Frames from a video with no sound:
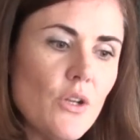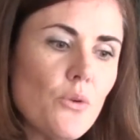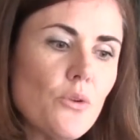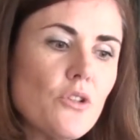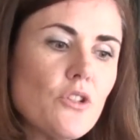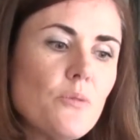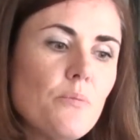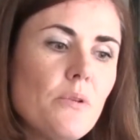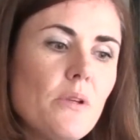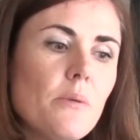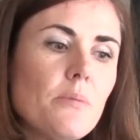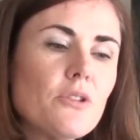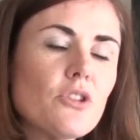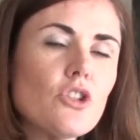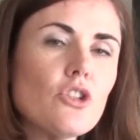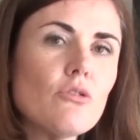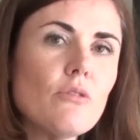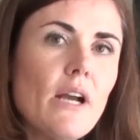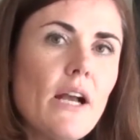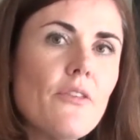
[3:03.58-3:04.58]
In order to be able
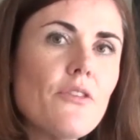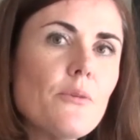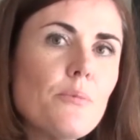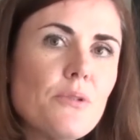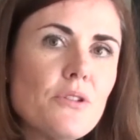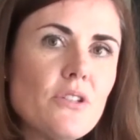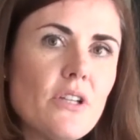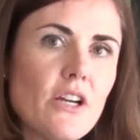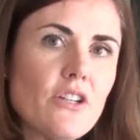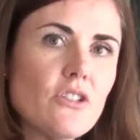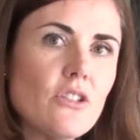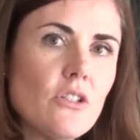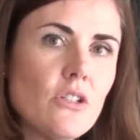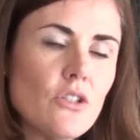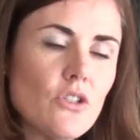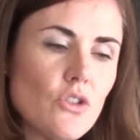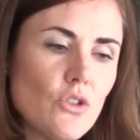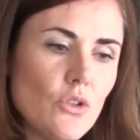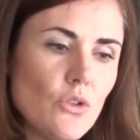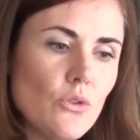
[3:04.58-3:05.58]
to grant the
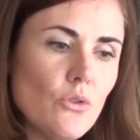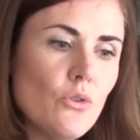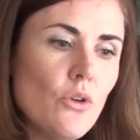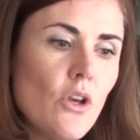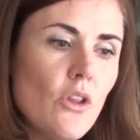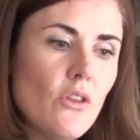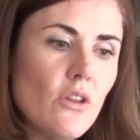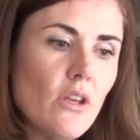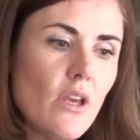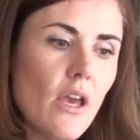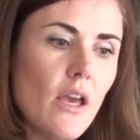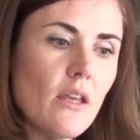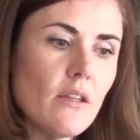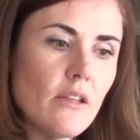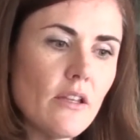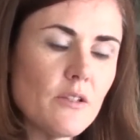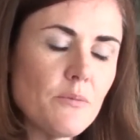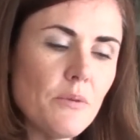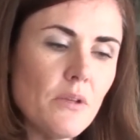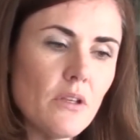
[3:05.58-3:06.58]
protection to the gay
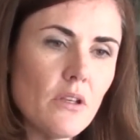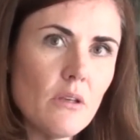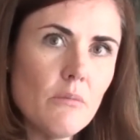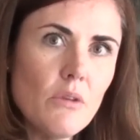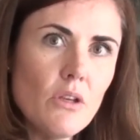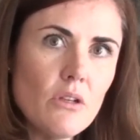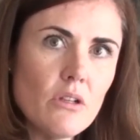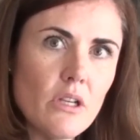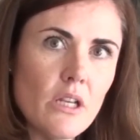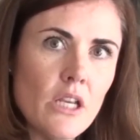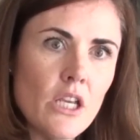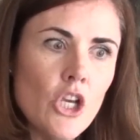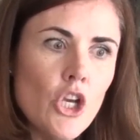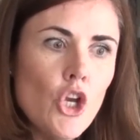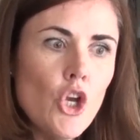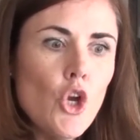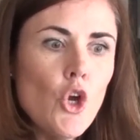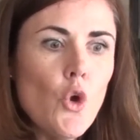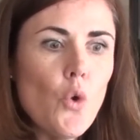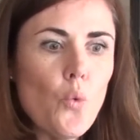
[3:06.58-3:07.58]
and lesbian community,
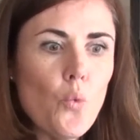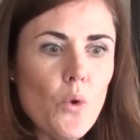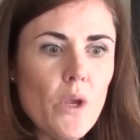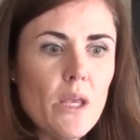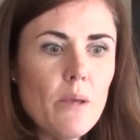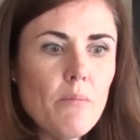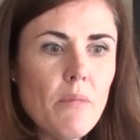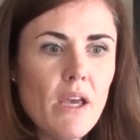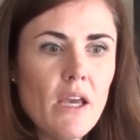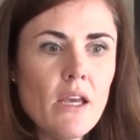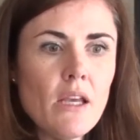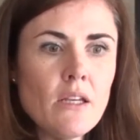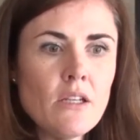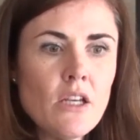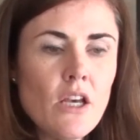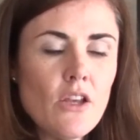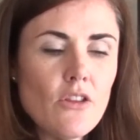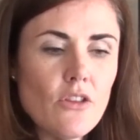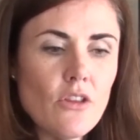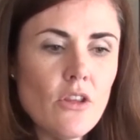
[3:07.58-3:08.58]
we
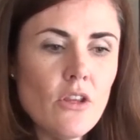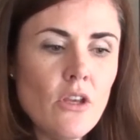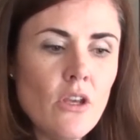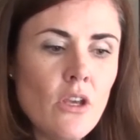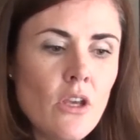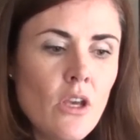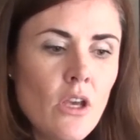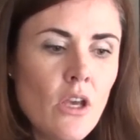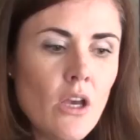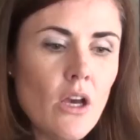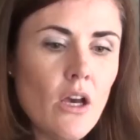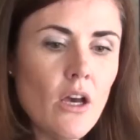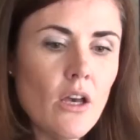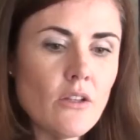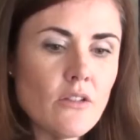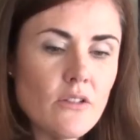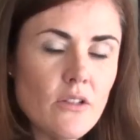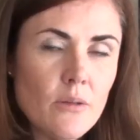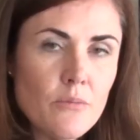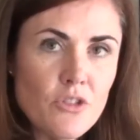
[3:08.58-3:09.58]
made the
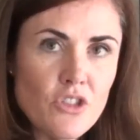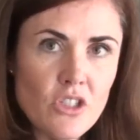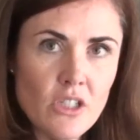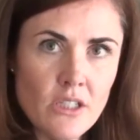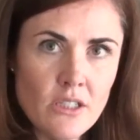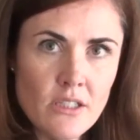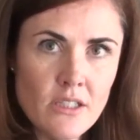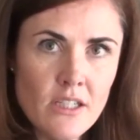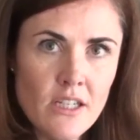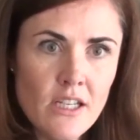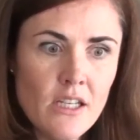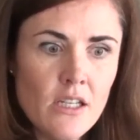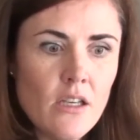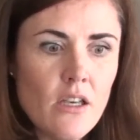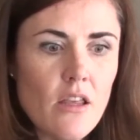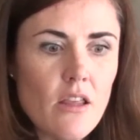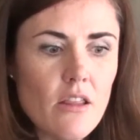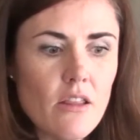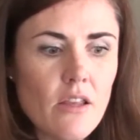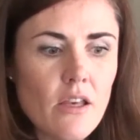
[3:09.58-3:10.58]
assumption
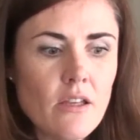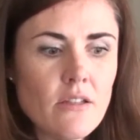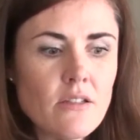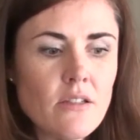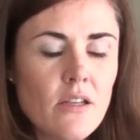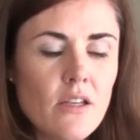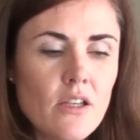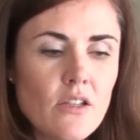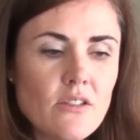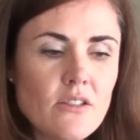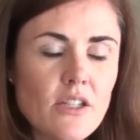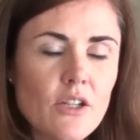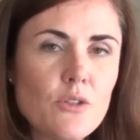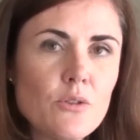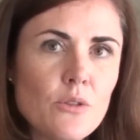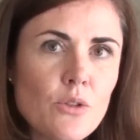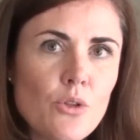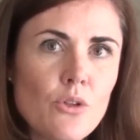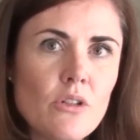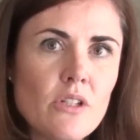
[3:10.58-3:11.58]
that
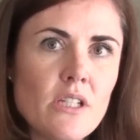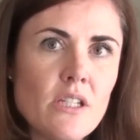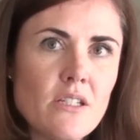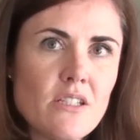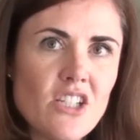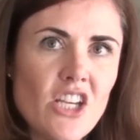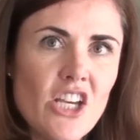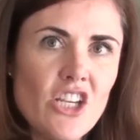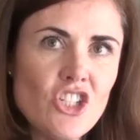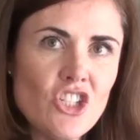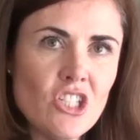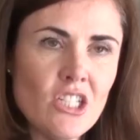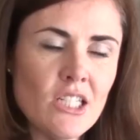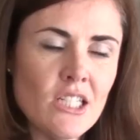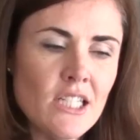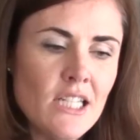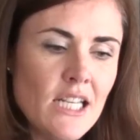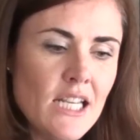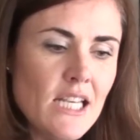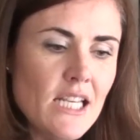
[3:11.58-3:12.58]
sexual
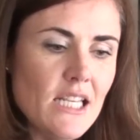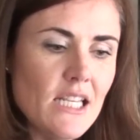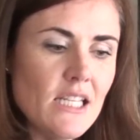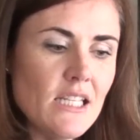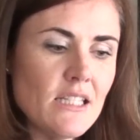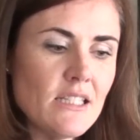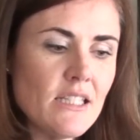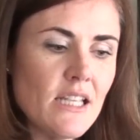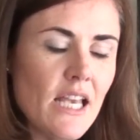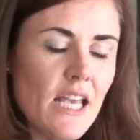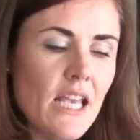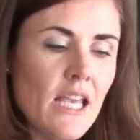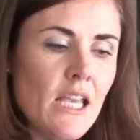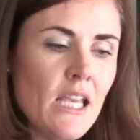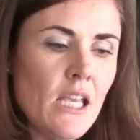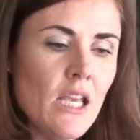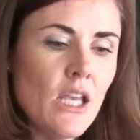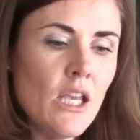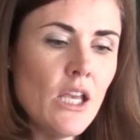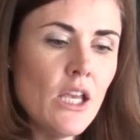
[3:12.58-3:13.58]
orientation is
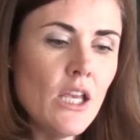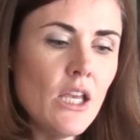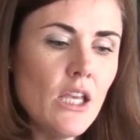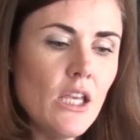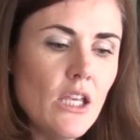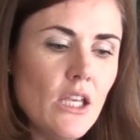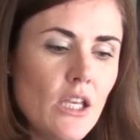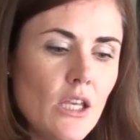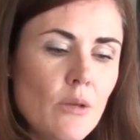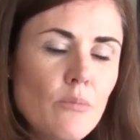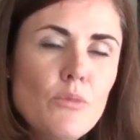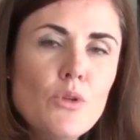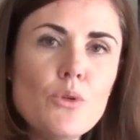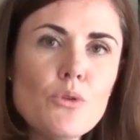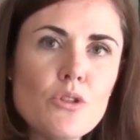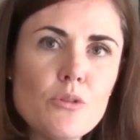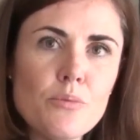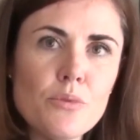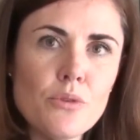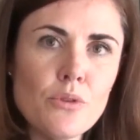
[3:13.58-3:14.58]
an
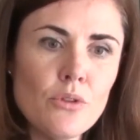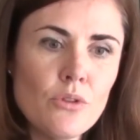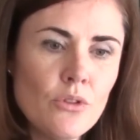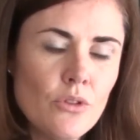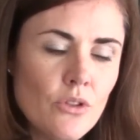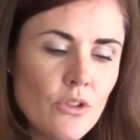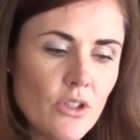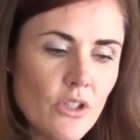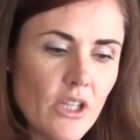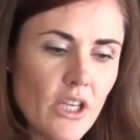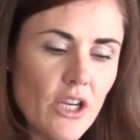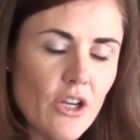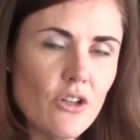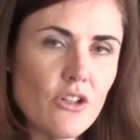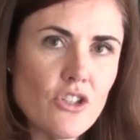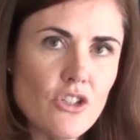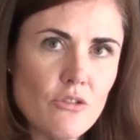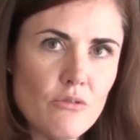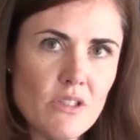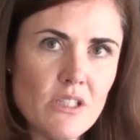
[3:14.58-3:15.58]
immutable
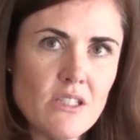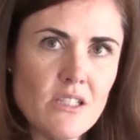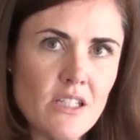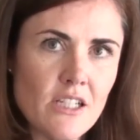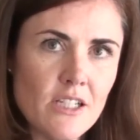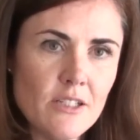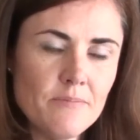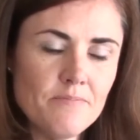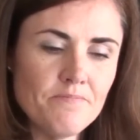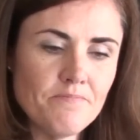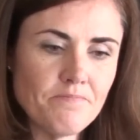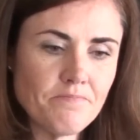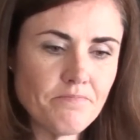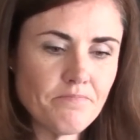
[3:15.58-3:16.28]
characteristic.